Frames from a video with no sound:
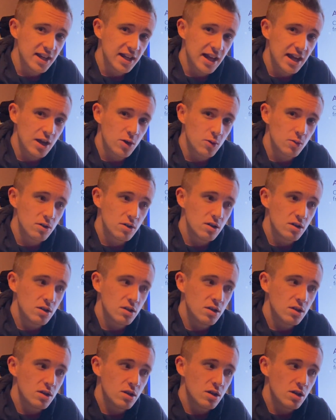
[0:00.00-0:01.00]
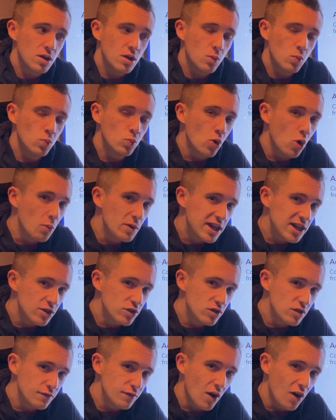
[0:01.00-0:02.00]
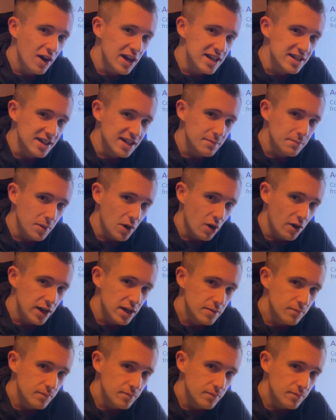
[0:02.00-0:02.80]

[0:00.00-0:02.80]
out what we can divide it by.